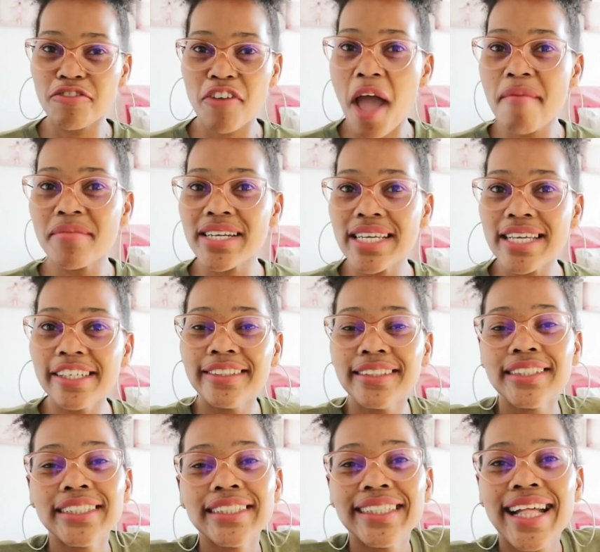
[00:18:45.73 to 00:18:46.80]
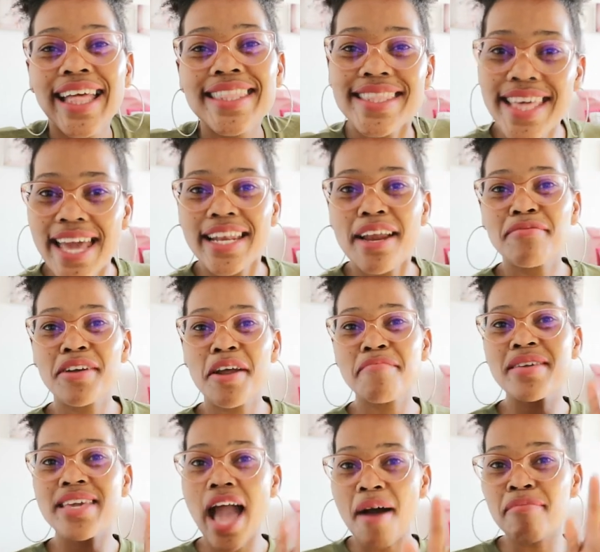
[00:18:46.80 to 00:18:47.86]
family, then I'm gonna
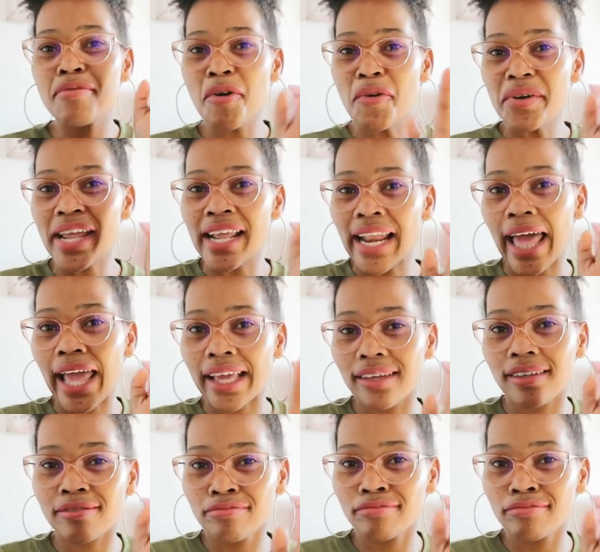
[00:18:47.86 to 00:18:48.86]
be uploading like